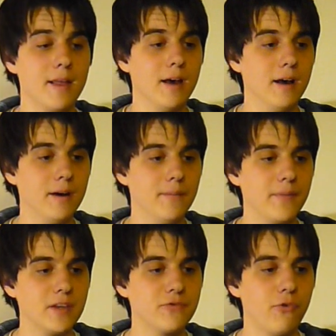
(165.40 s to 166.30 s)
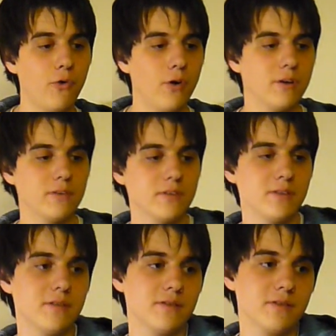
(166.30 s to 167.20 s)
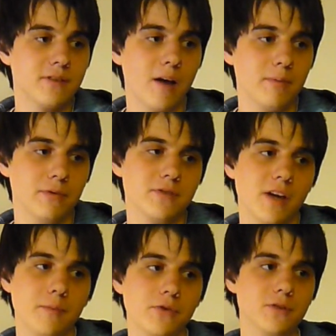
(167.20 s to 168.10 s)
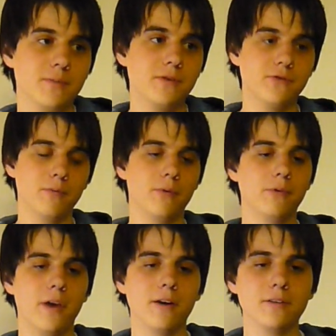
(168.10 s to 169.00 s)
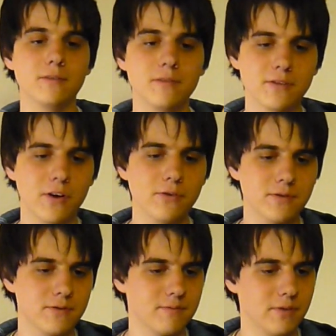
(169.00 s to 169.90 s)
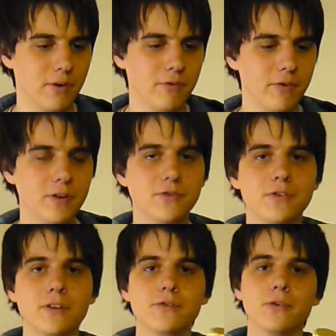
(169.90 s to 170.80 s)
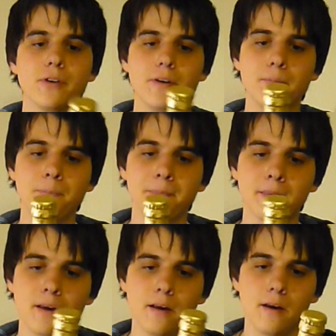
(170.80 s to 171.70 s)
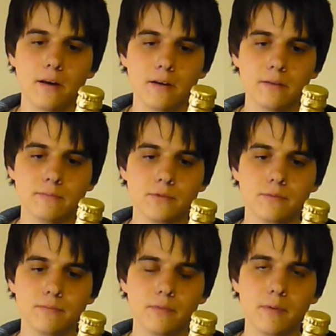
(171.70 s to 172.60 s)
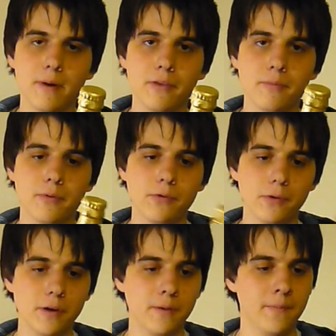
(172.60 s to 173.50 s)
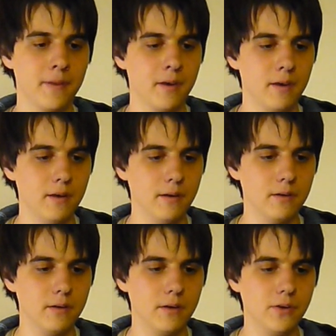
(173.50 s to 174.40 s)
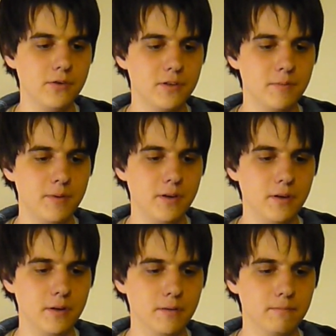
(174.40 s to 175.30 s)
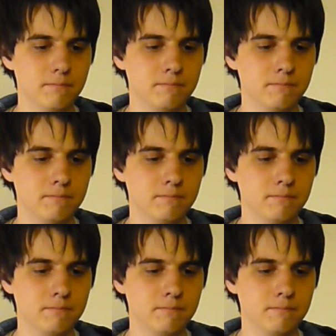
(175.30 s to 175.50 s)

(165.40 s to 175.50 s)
As for this example of Samuel Smith's Not Brown Ale, there goes a very interesting story about the brewery. It used to be a